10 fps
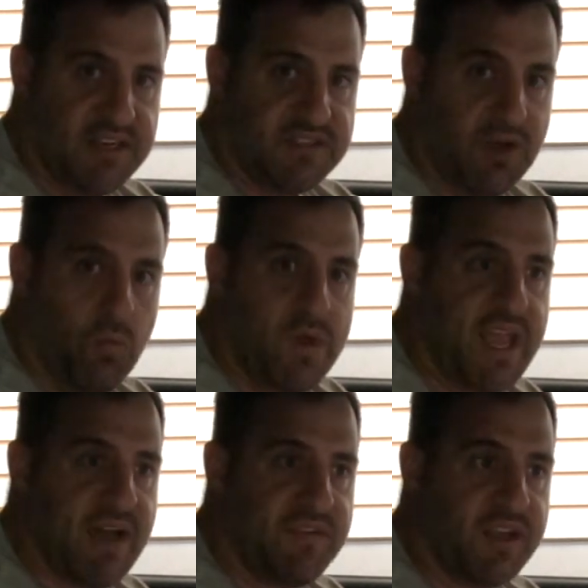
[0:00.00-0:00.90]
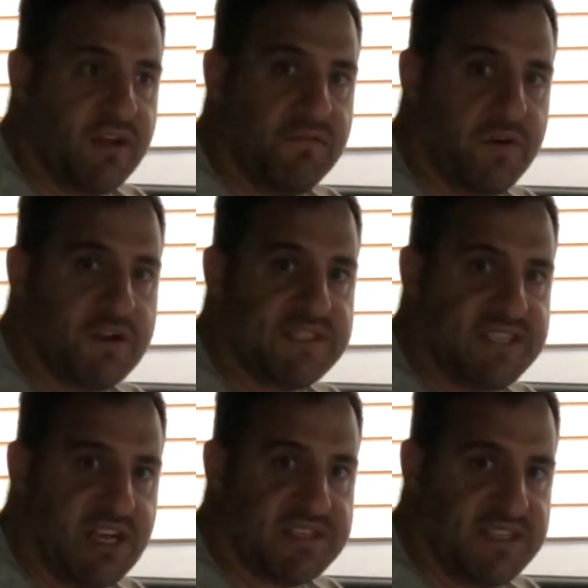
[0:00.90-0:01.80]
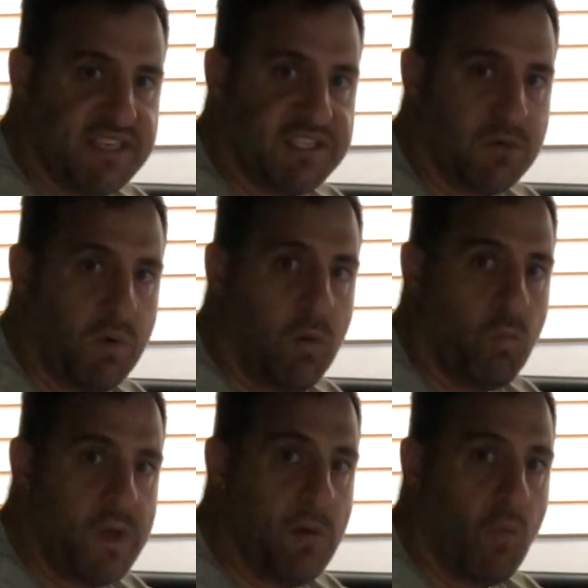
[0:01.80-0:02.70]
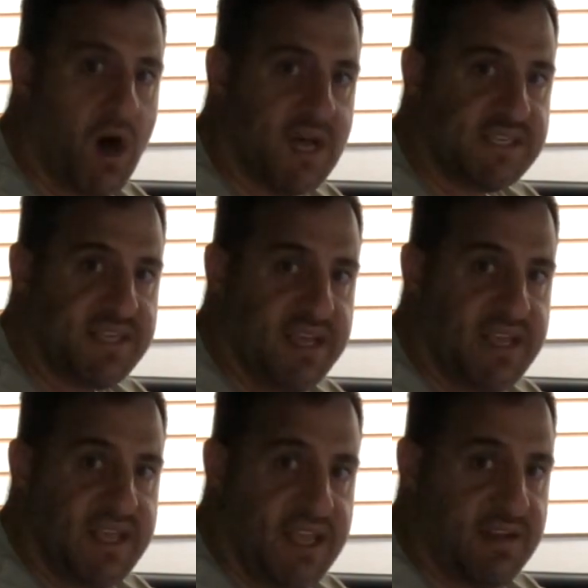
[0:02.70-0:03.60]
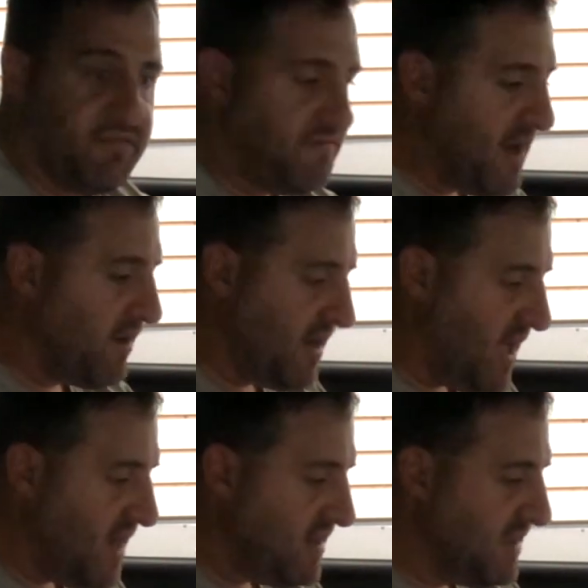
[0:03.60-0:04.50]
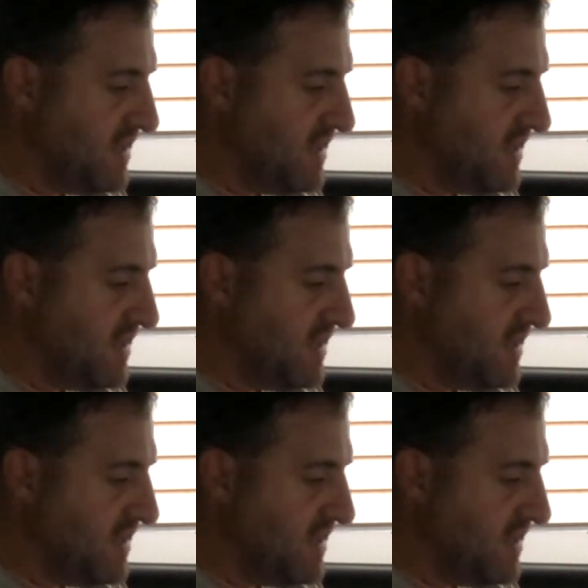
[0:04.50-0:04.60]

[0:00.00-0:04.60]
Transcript: so we have to convert Celsius to what we want in Fahrenheit.